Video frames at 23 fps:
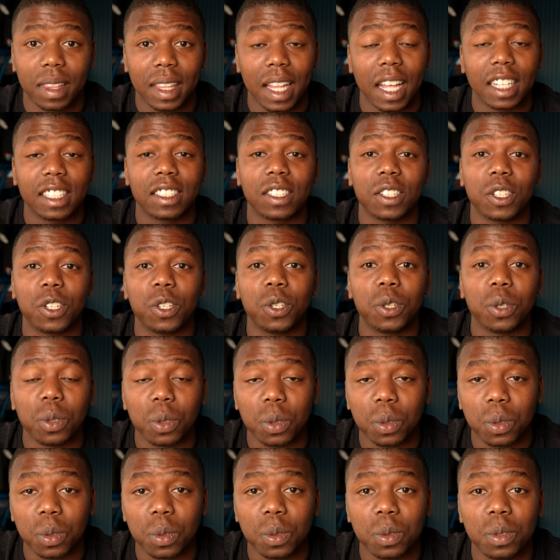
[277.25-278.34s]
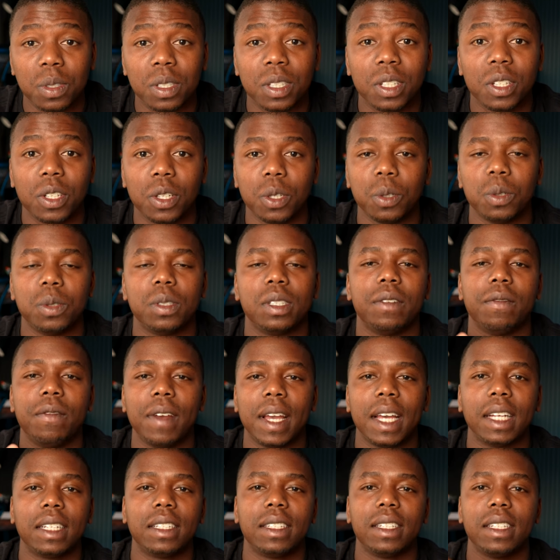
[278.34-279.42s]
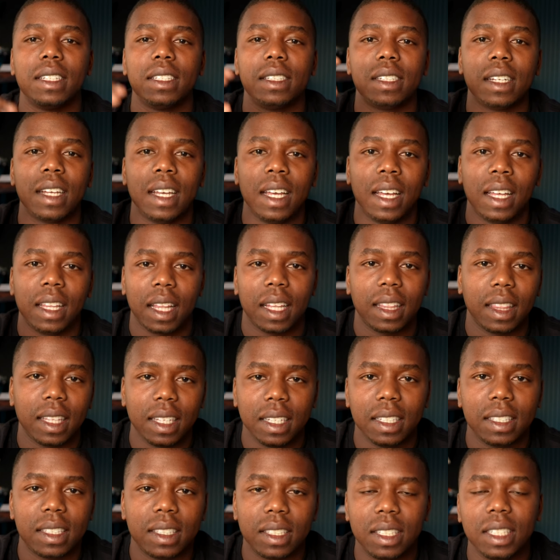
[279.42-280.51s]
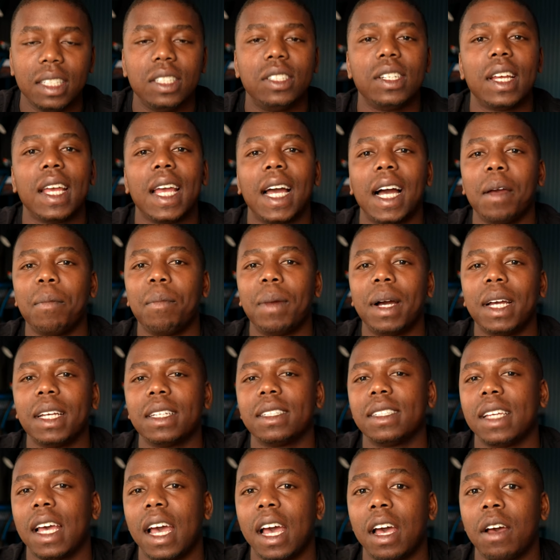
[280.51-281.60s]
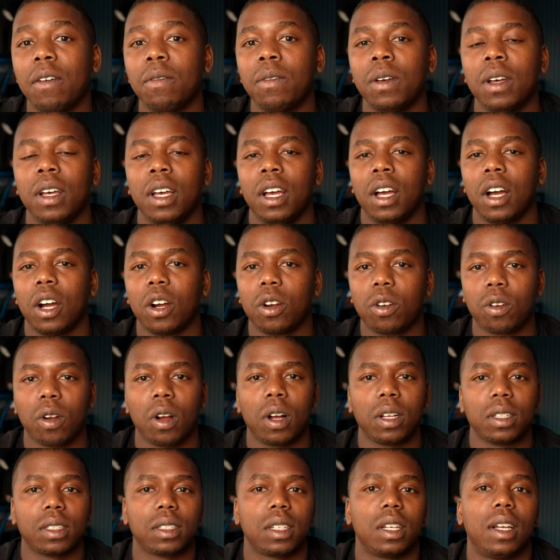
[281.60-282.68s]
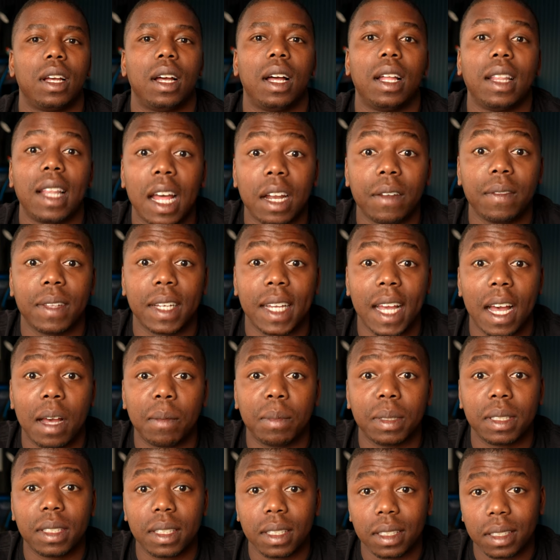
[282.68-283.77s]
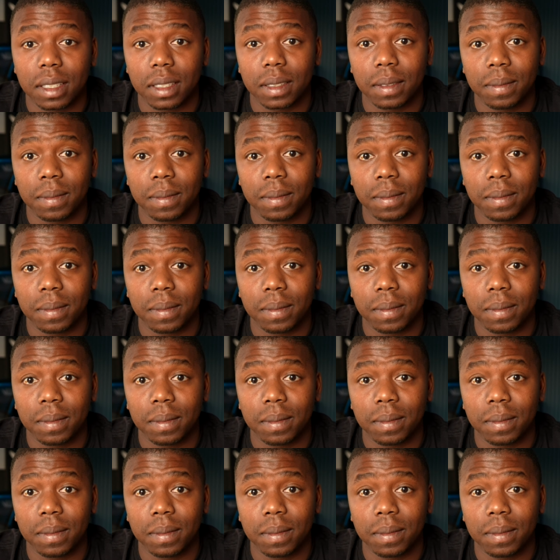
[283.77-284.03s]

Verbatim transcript: That's a huge, huge advantage that these DJI mics have across a lot of the competition.